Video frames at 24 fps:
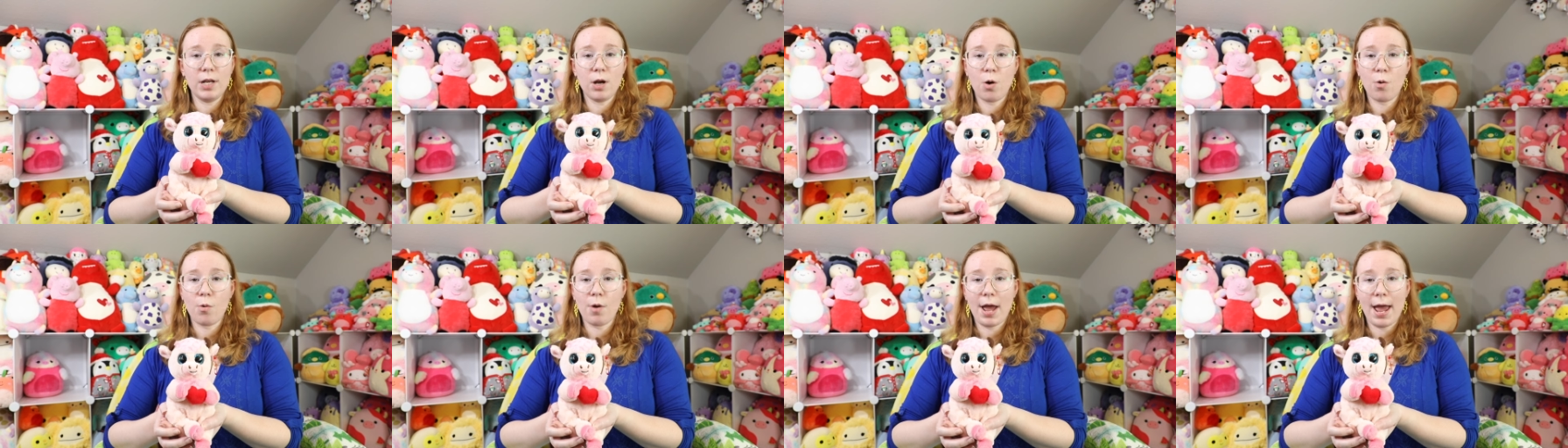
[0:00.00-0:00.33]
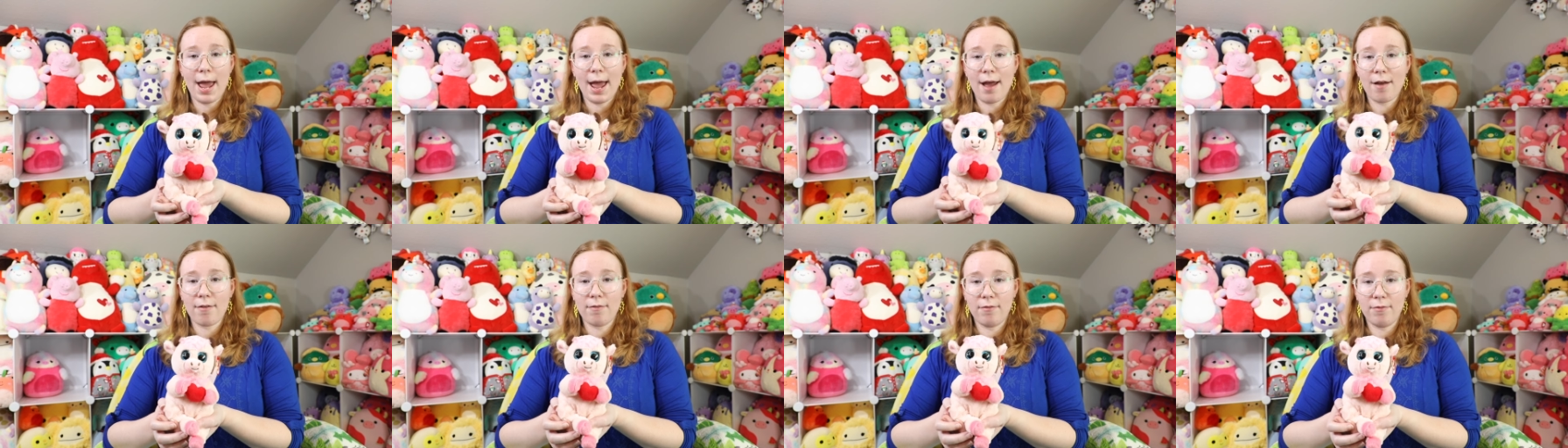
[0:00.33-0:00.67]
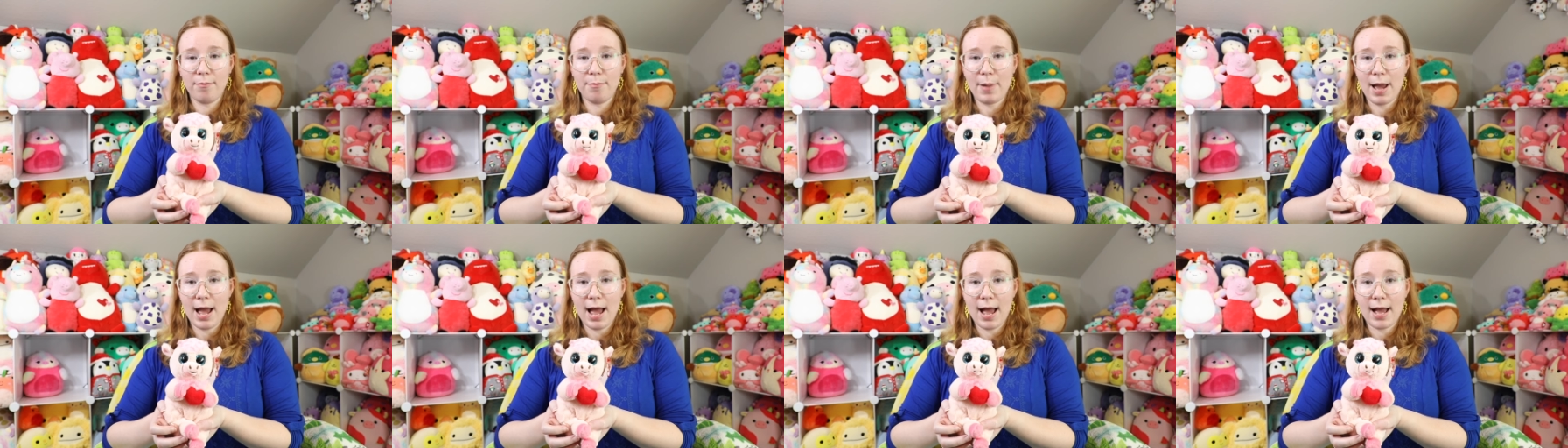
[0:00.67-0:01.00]
don't
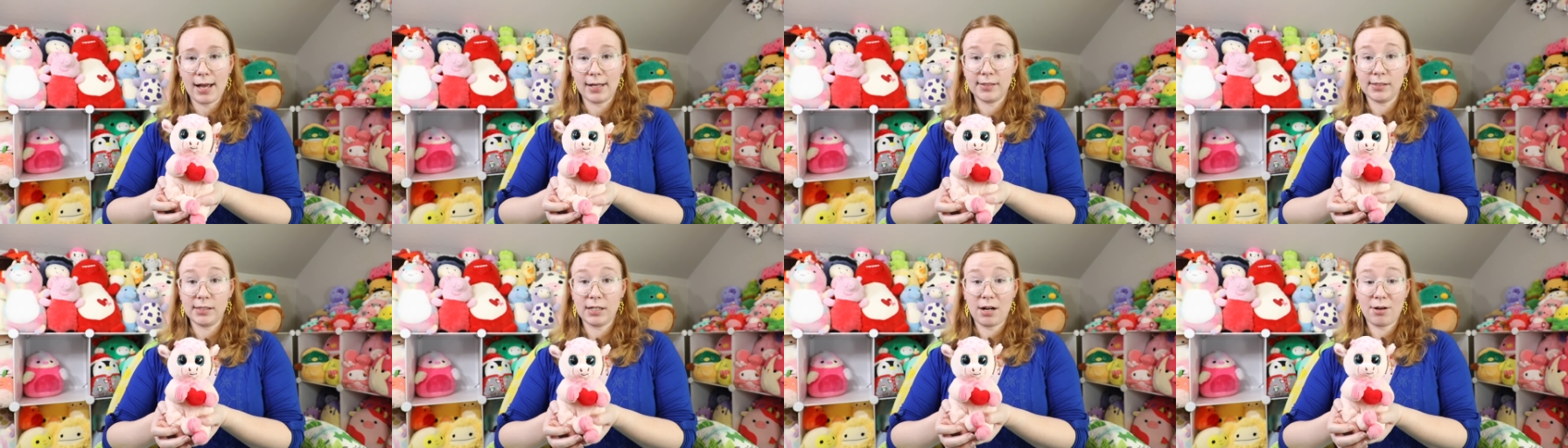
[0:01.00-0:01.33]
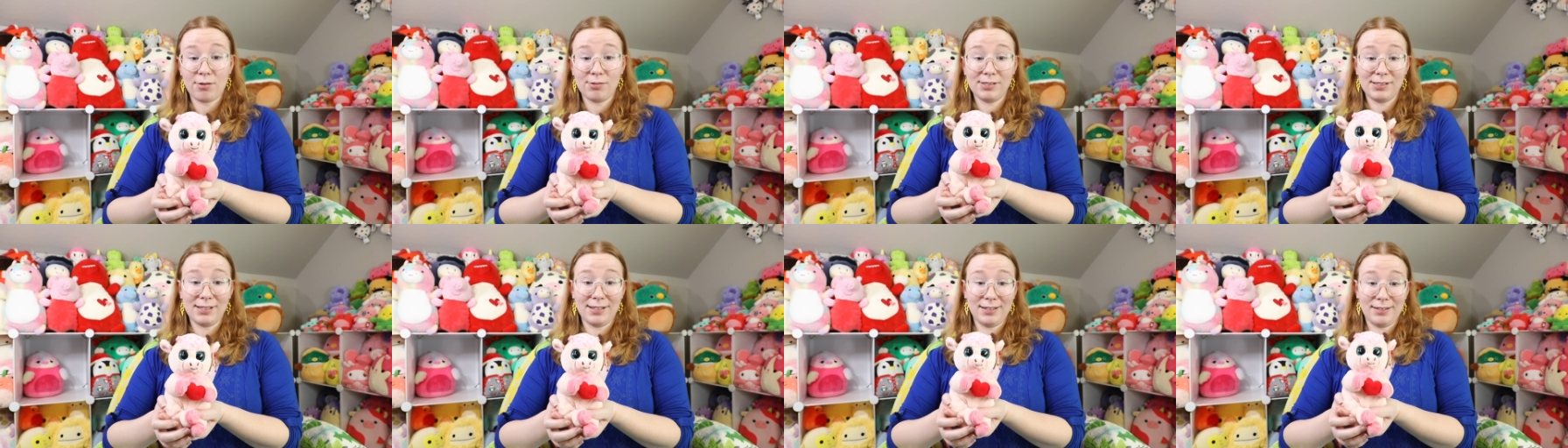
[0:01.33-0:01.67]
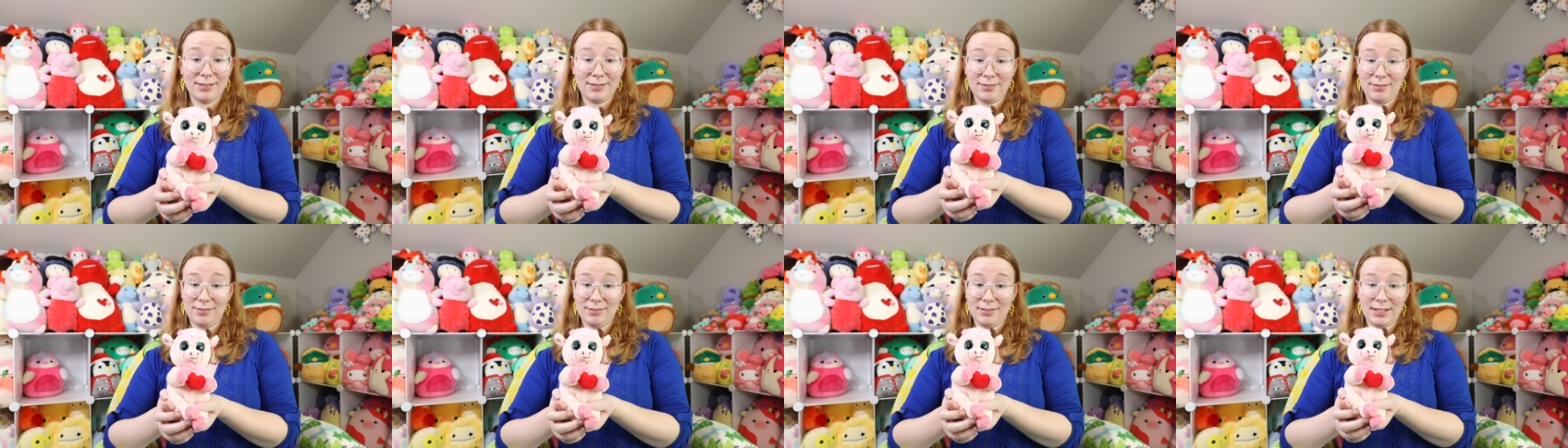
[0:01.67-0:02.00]
have bags. And I was like,
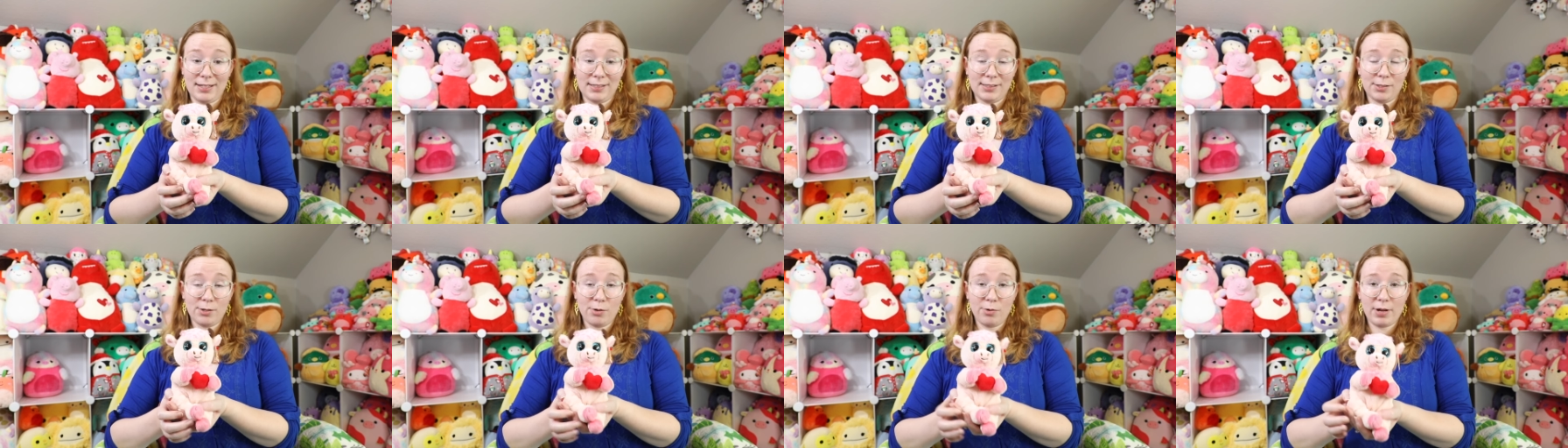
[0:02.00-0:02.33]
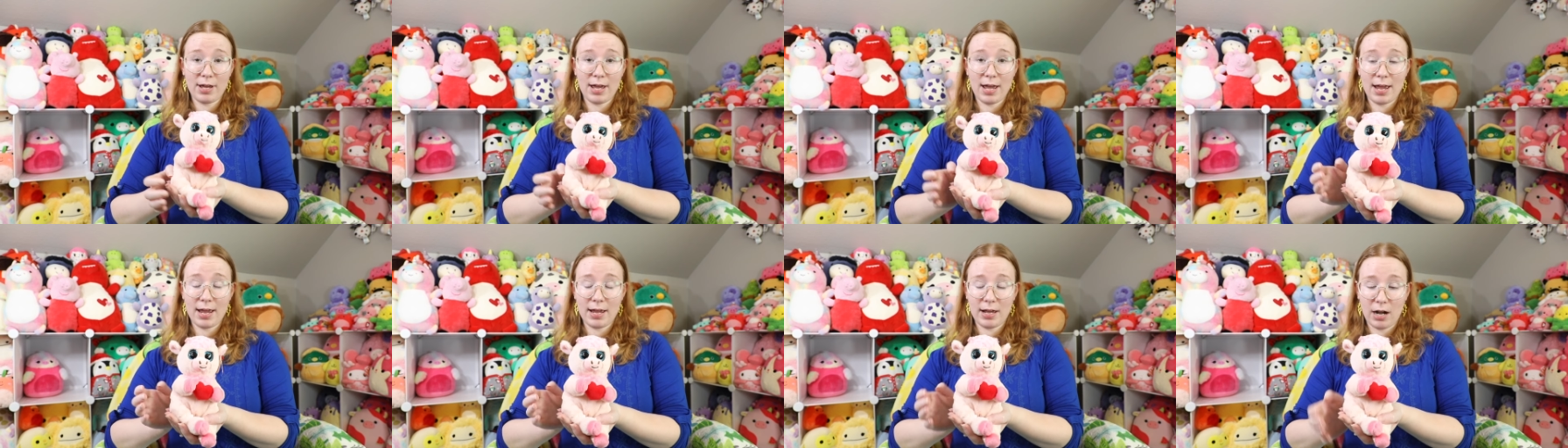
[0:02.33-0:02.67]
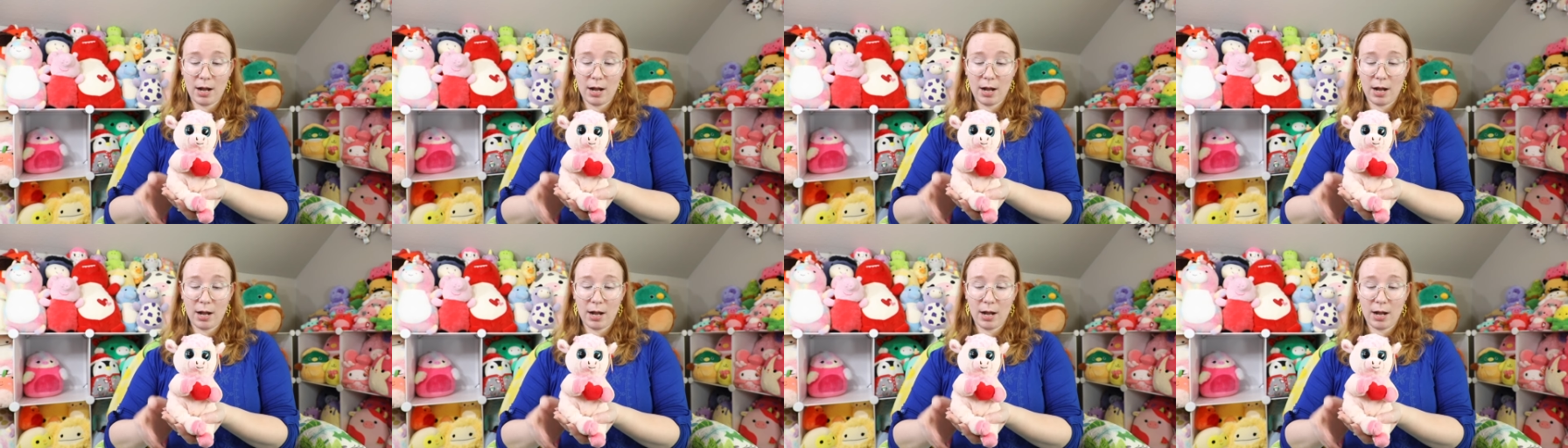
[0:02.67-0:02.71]
that's okay.